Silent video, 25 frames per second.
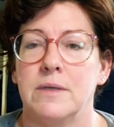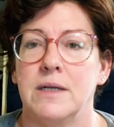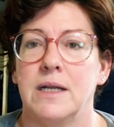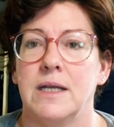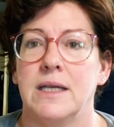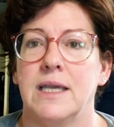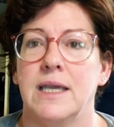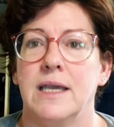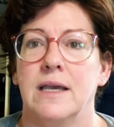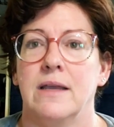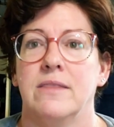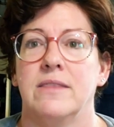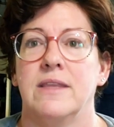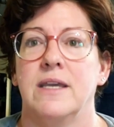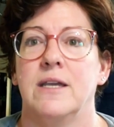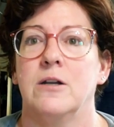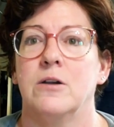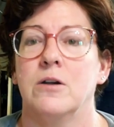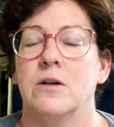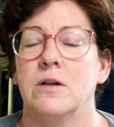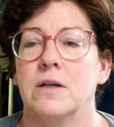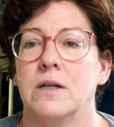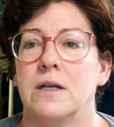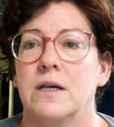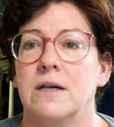I can't thank her
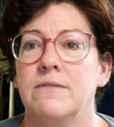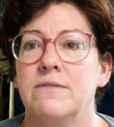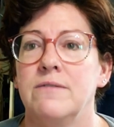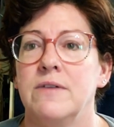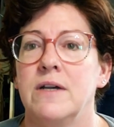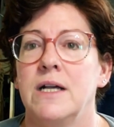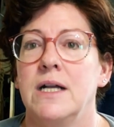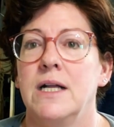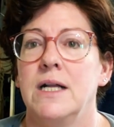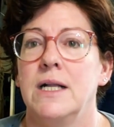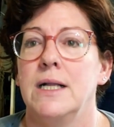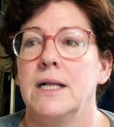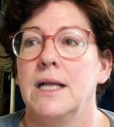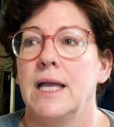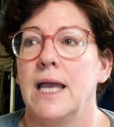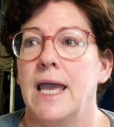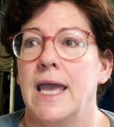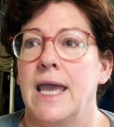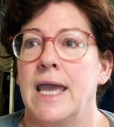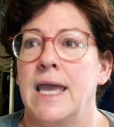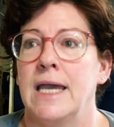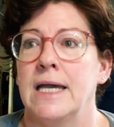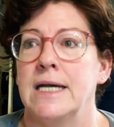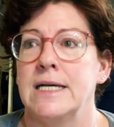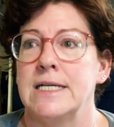enough.
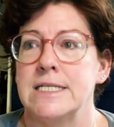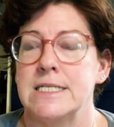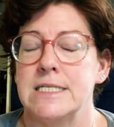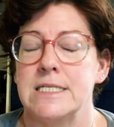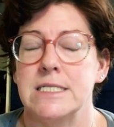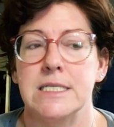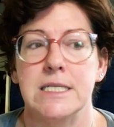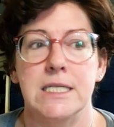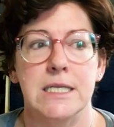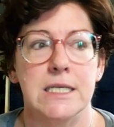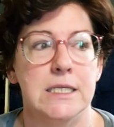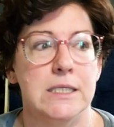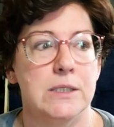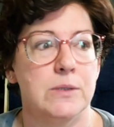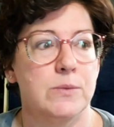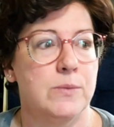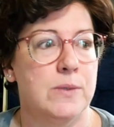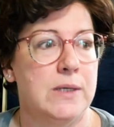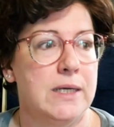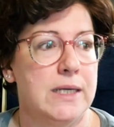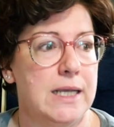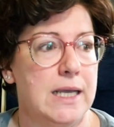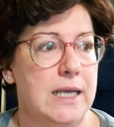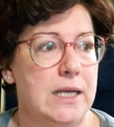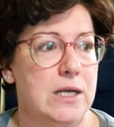And
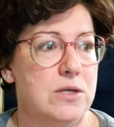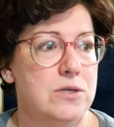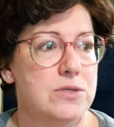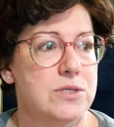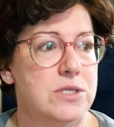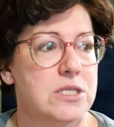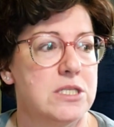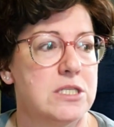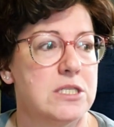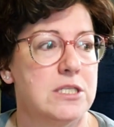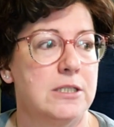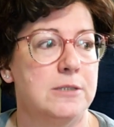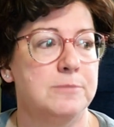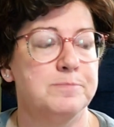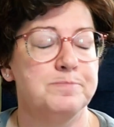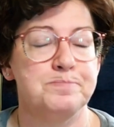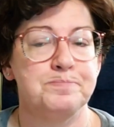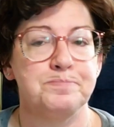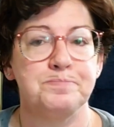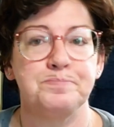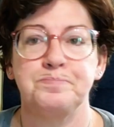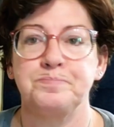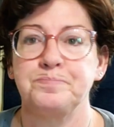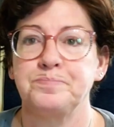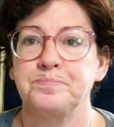what else?
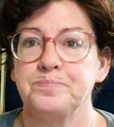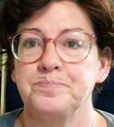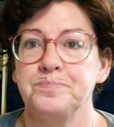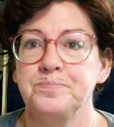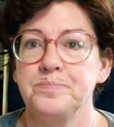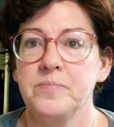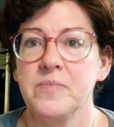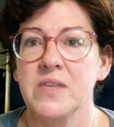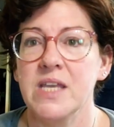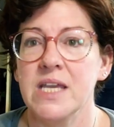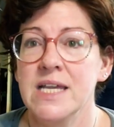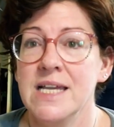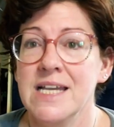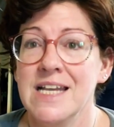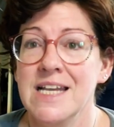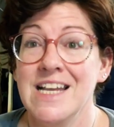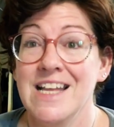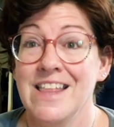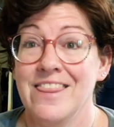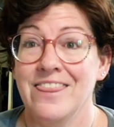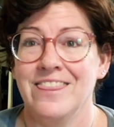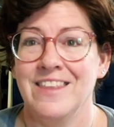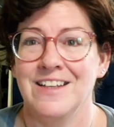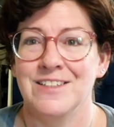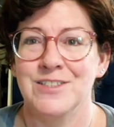
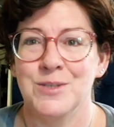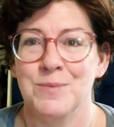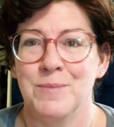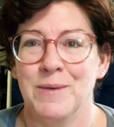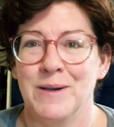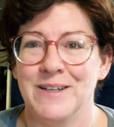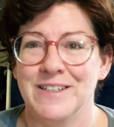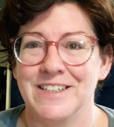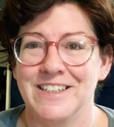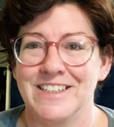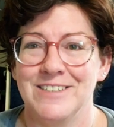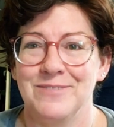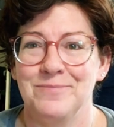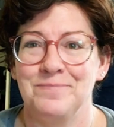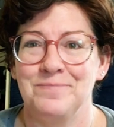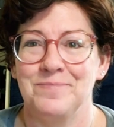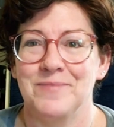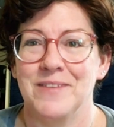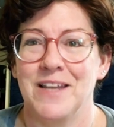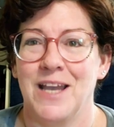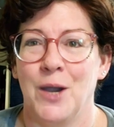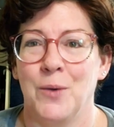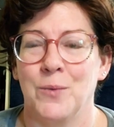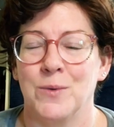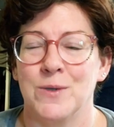That's about it.
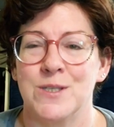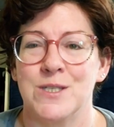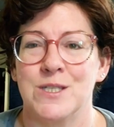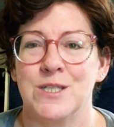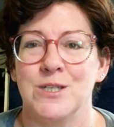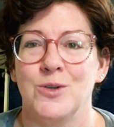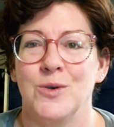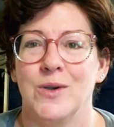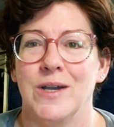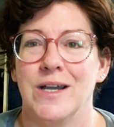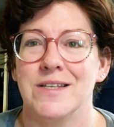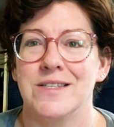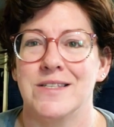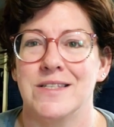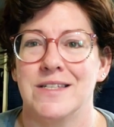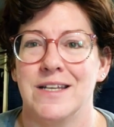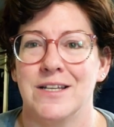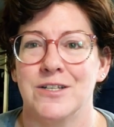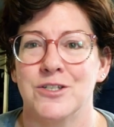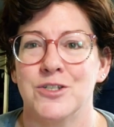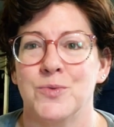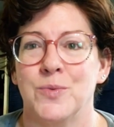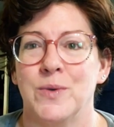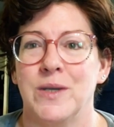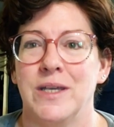I will see you guys
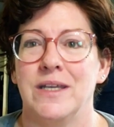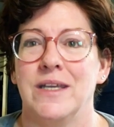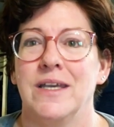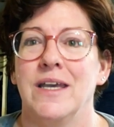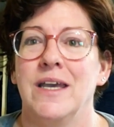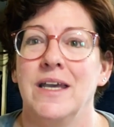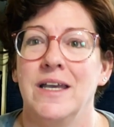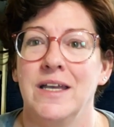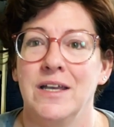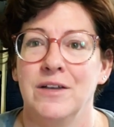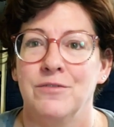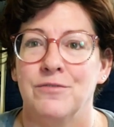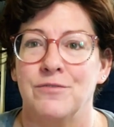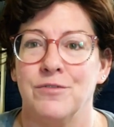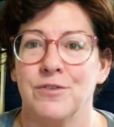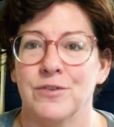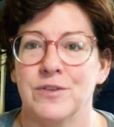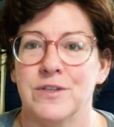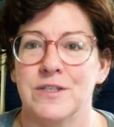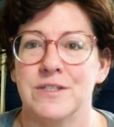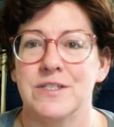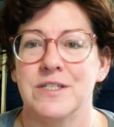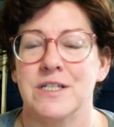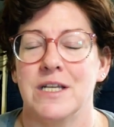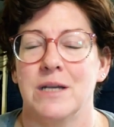next week for
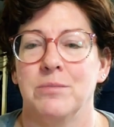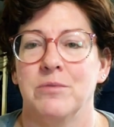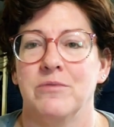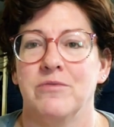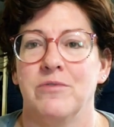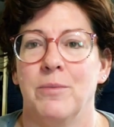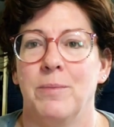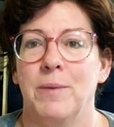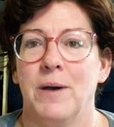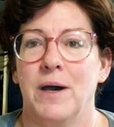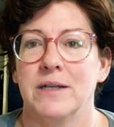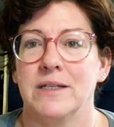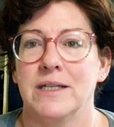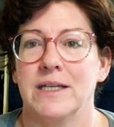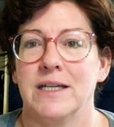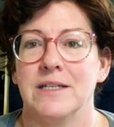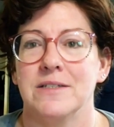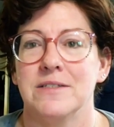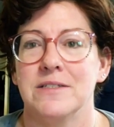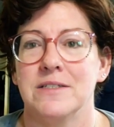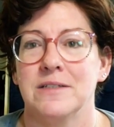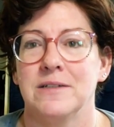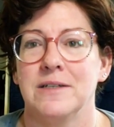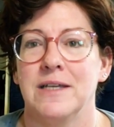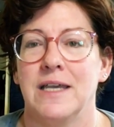this type of a
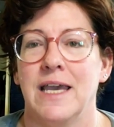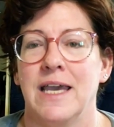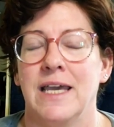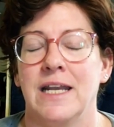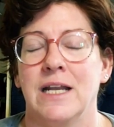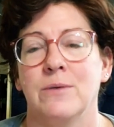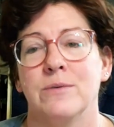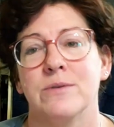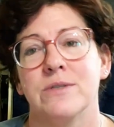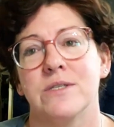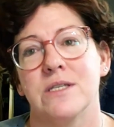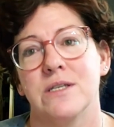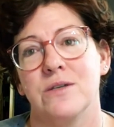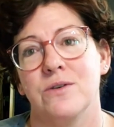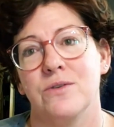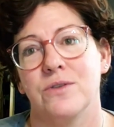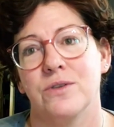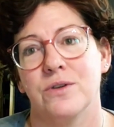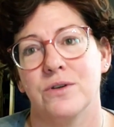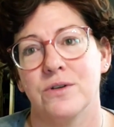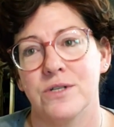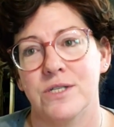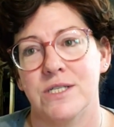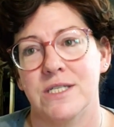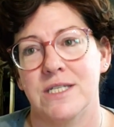podcast. And I will see you
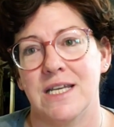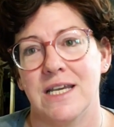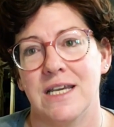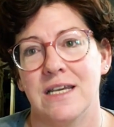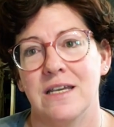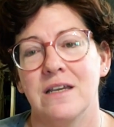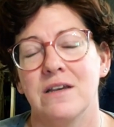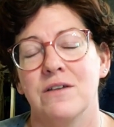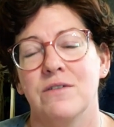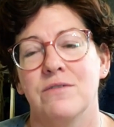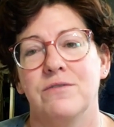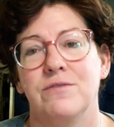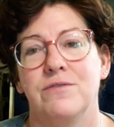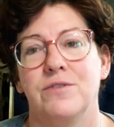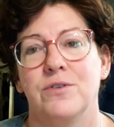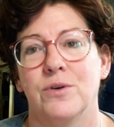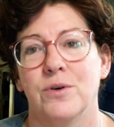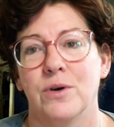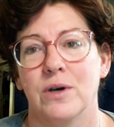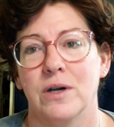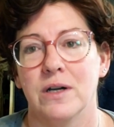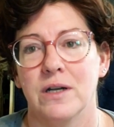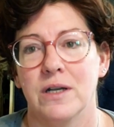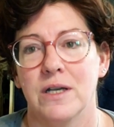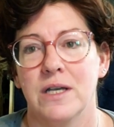Thursday
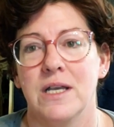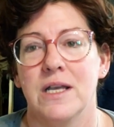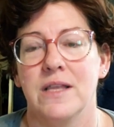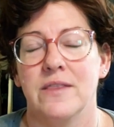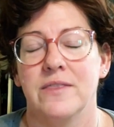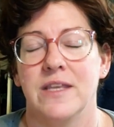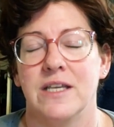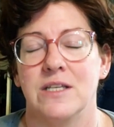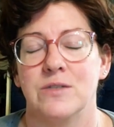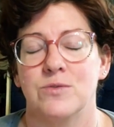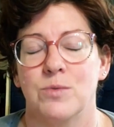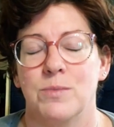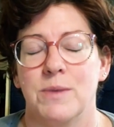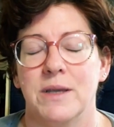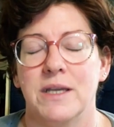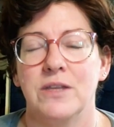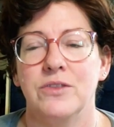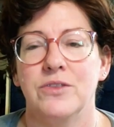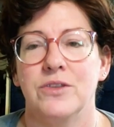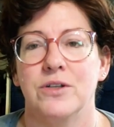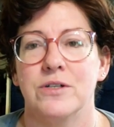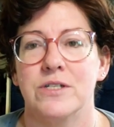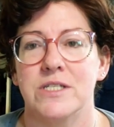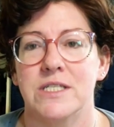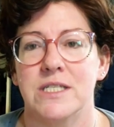for Things We're Making
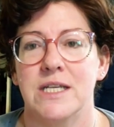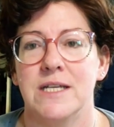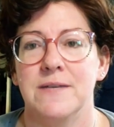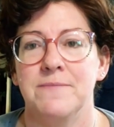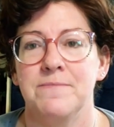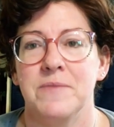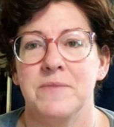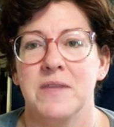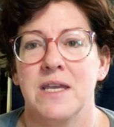Thursday.